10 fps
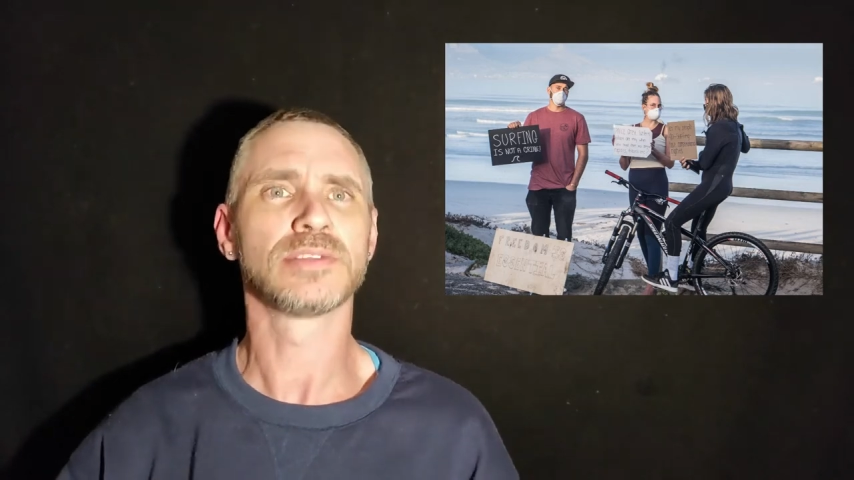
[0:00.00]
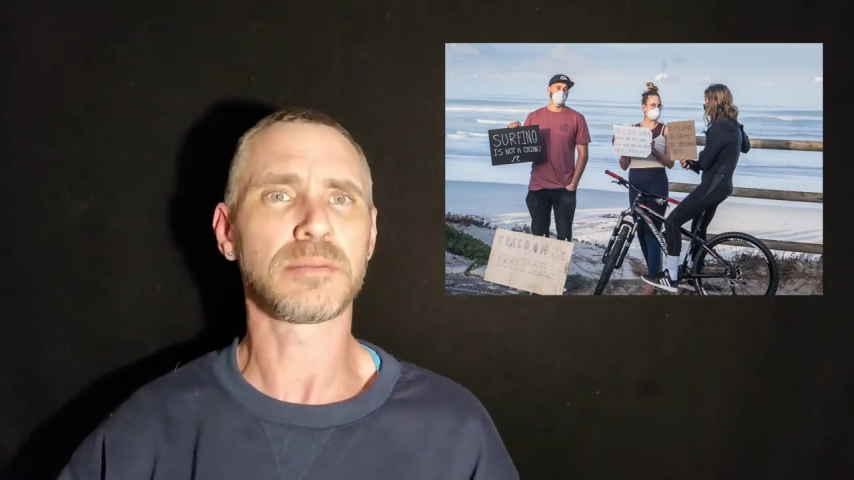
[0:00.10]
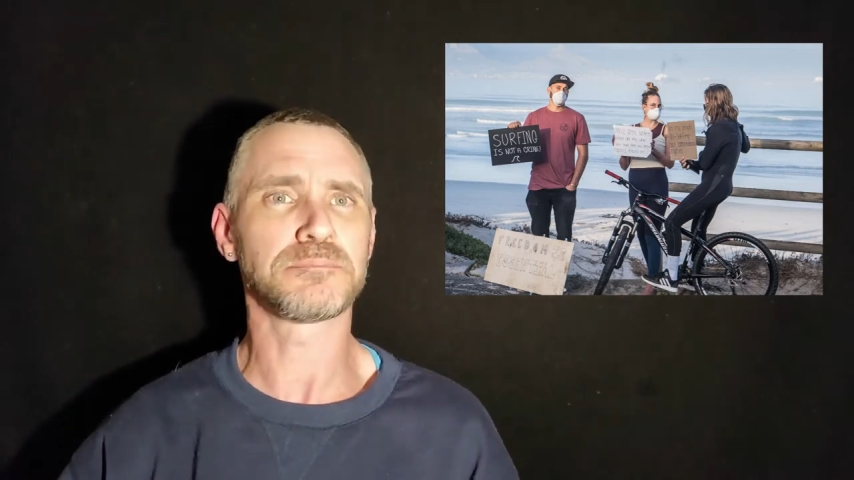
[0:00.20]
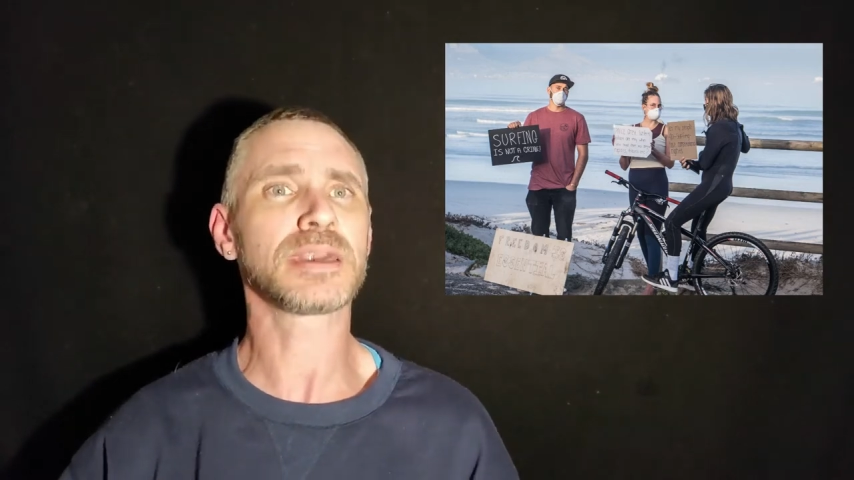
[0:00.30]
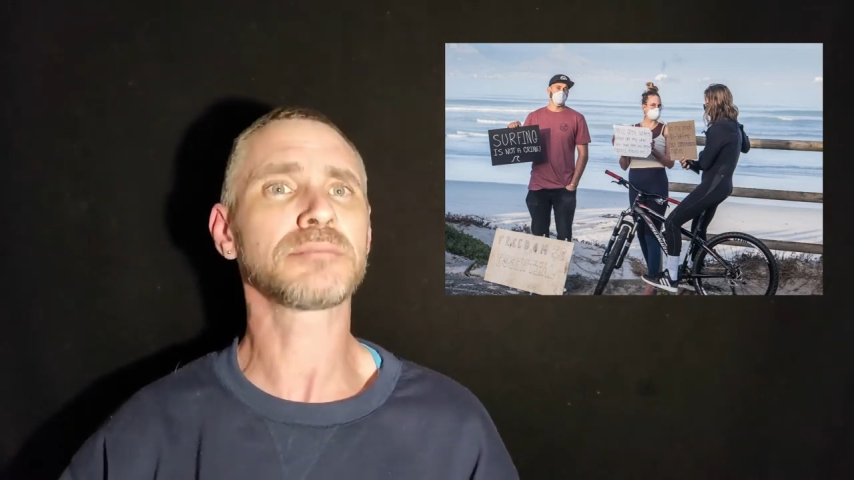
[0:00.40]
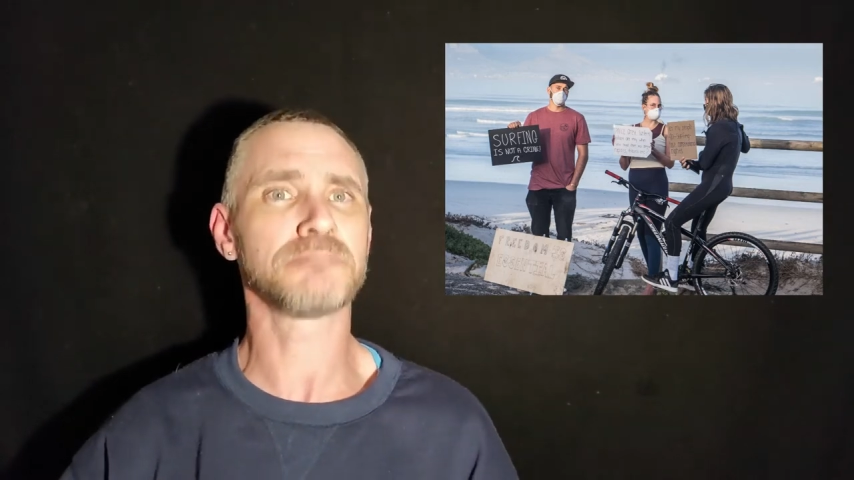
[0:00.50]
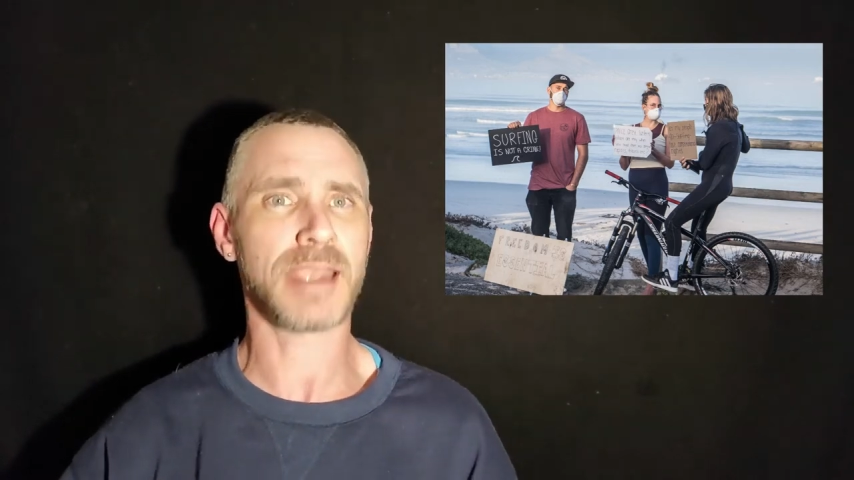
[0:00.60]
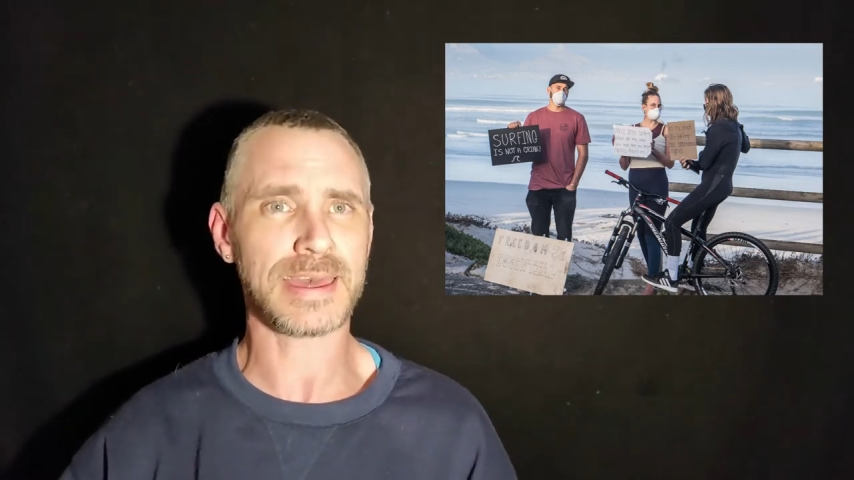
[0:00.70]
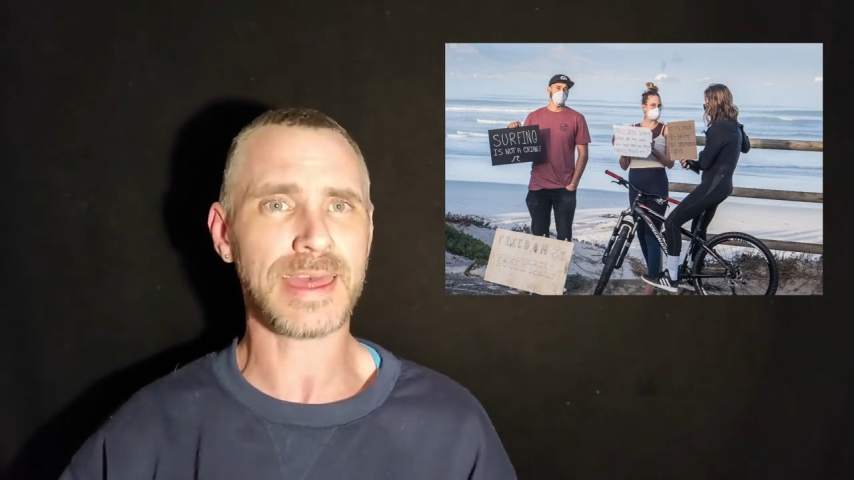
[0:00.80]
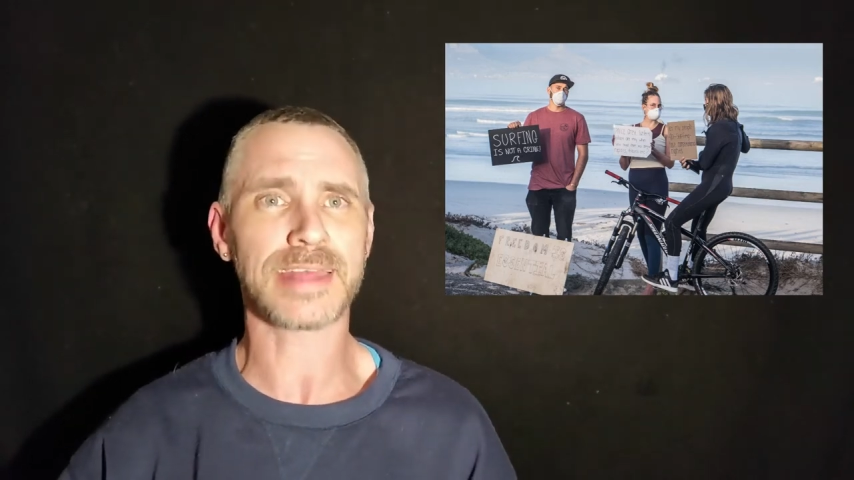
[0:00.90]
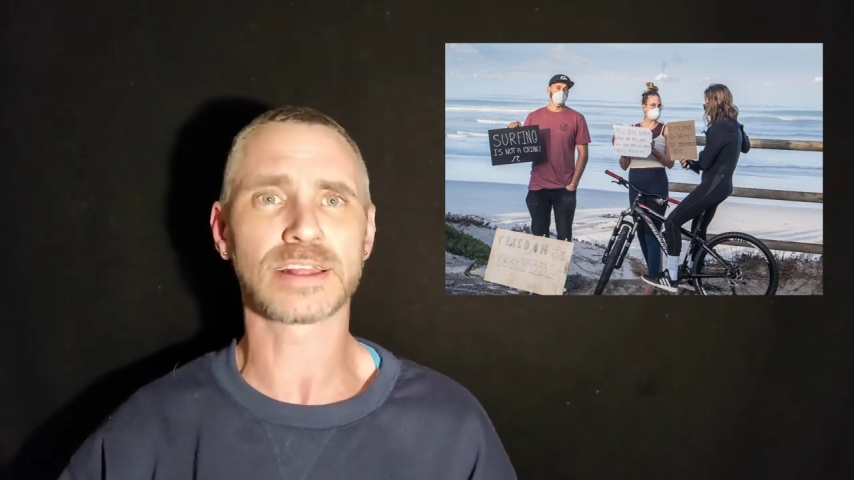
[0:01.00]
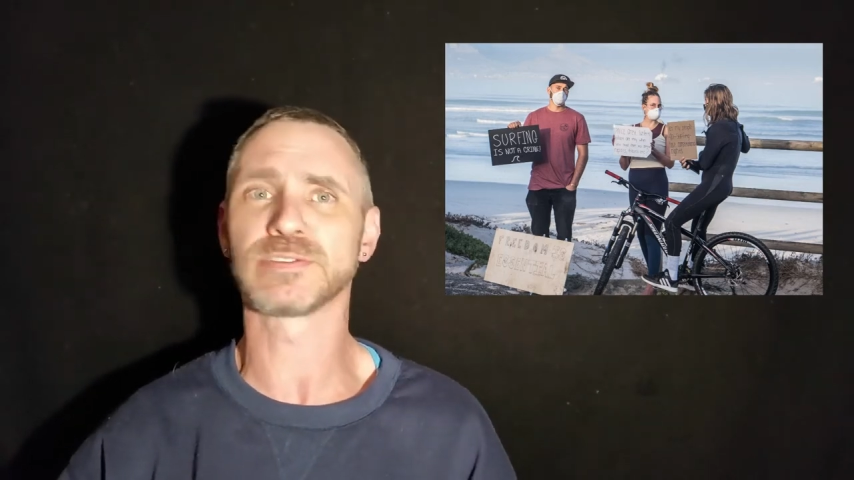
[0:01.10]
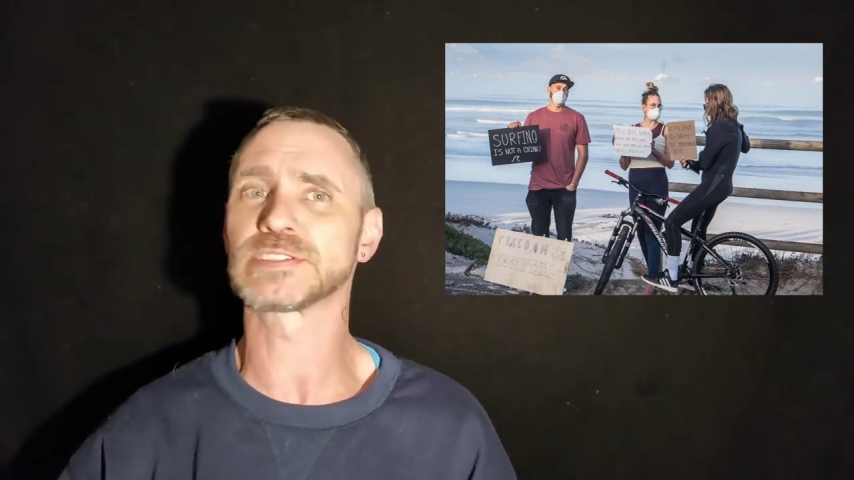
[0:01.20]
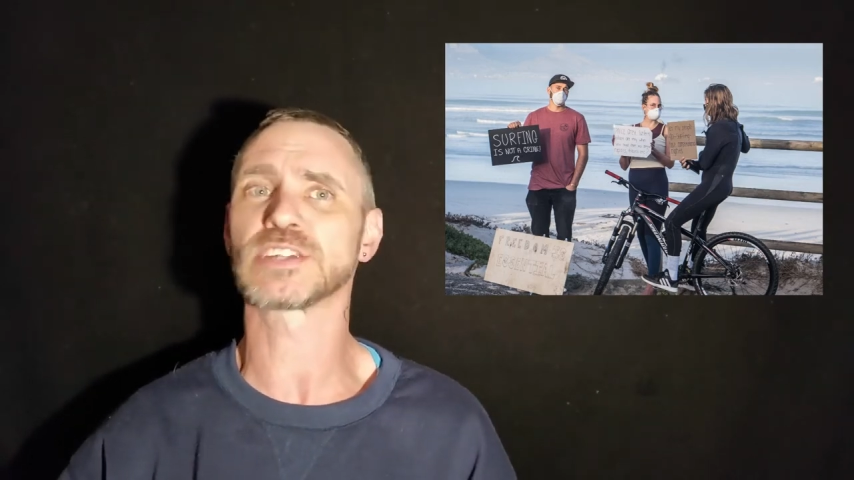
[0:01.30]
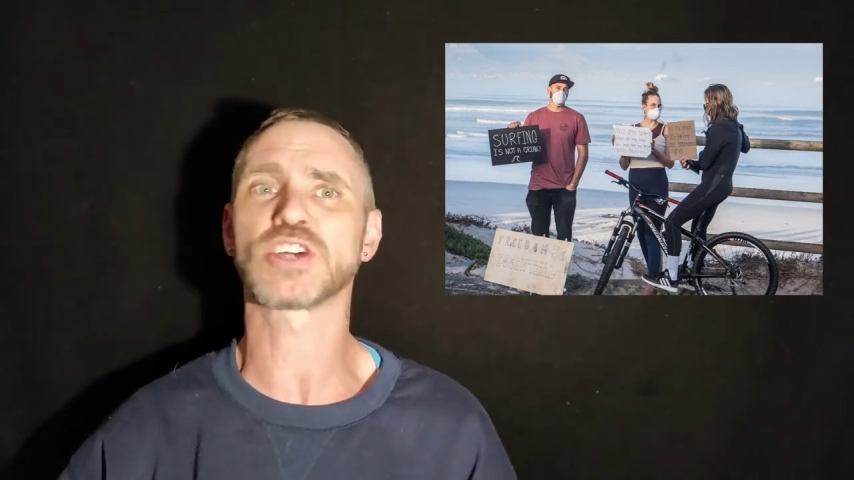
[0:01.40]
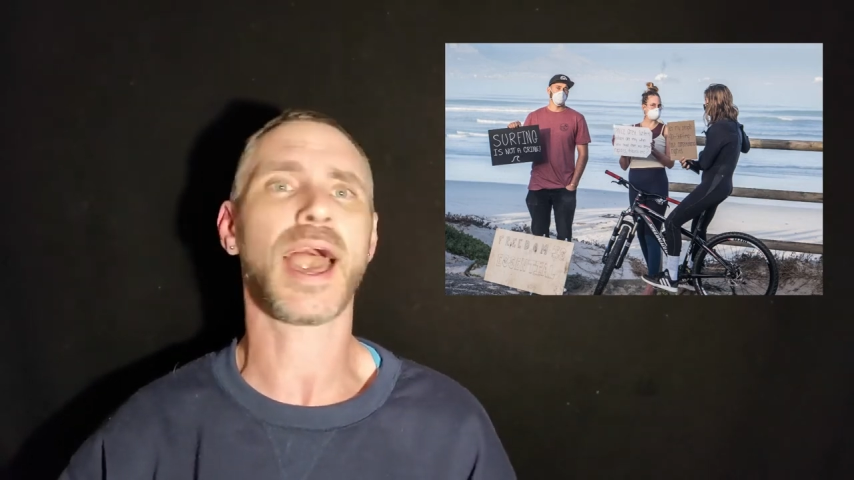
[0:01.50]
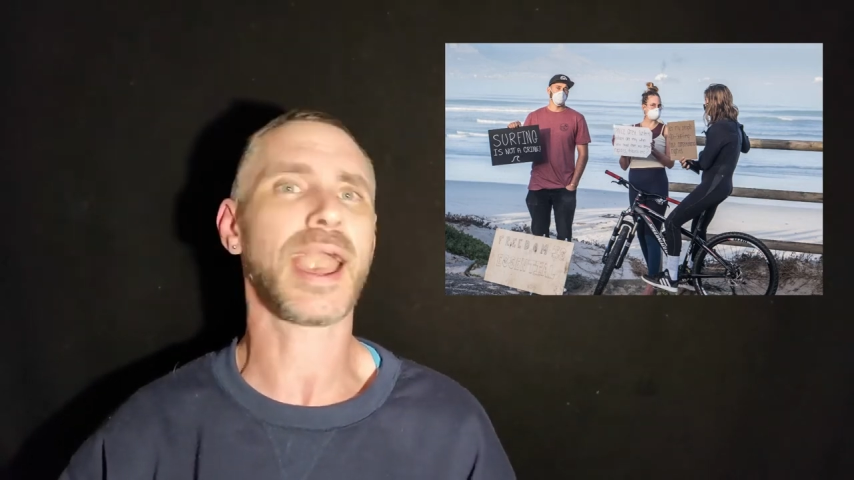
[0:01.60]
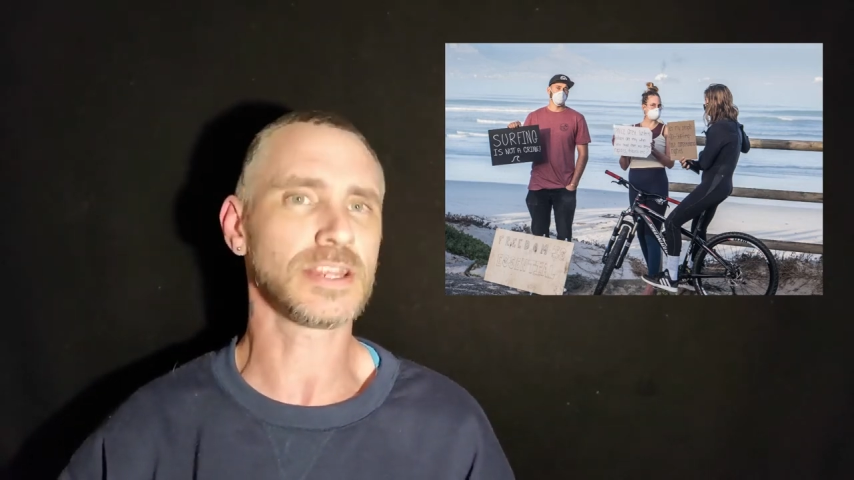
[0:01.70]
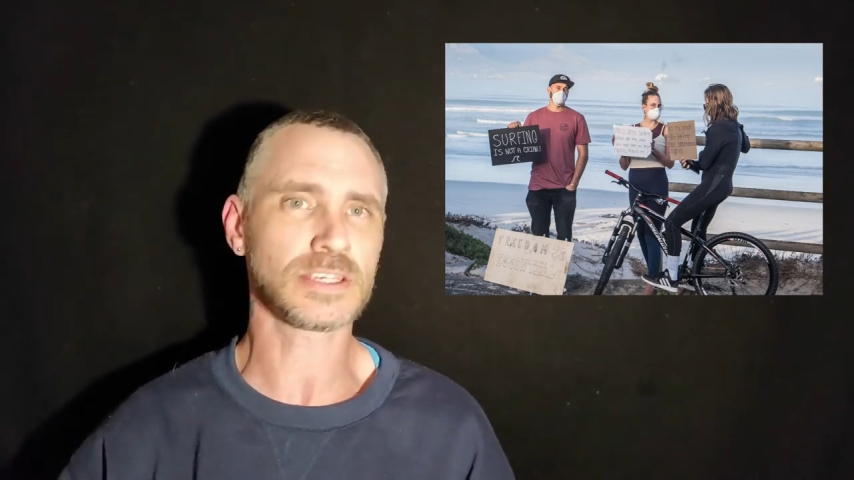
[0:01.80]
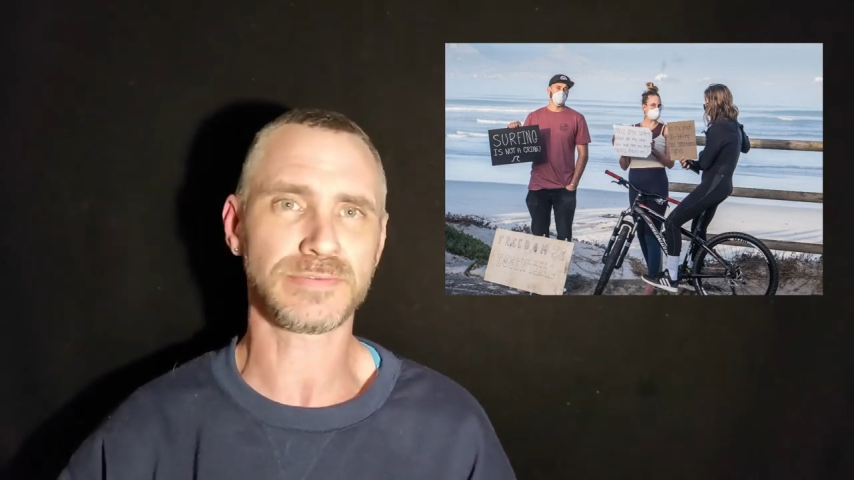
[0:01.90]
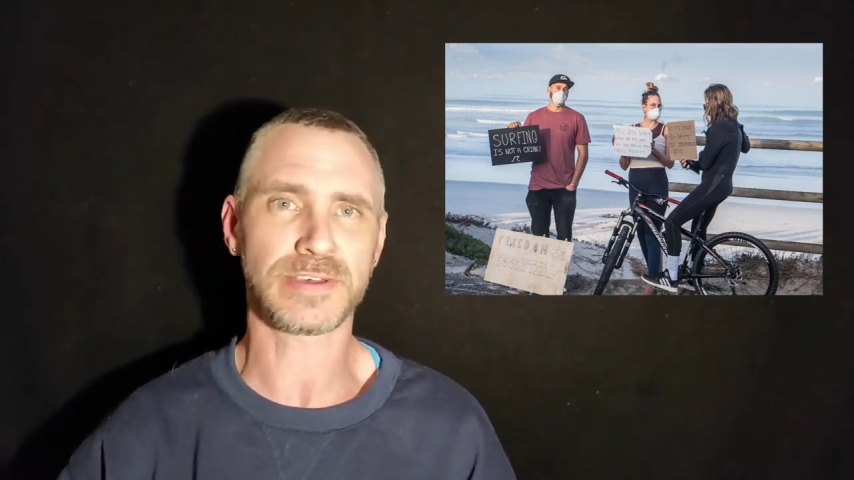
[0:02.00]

that being manhandled for such heinous